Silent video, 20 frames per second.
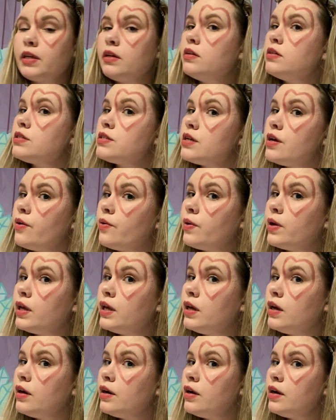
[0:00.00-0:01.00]
so
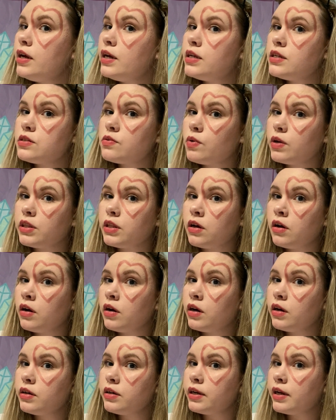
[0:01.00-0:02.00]
here is what the
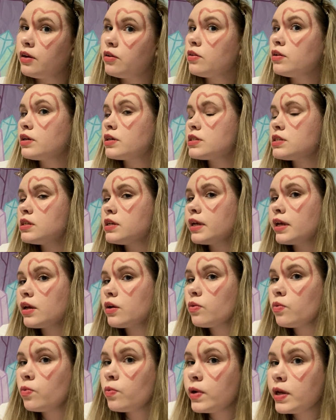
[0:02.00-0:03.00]
heart now looks like
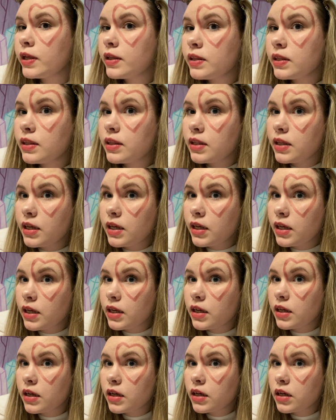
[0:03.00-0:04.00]
with
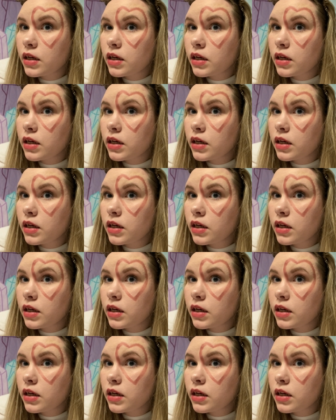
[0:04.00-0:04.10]
the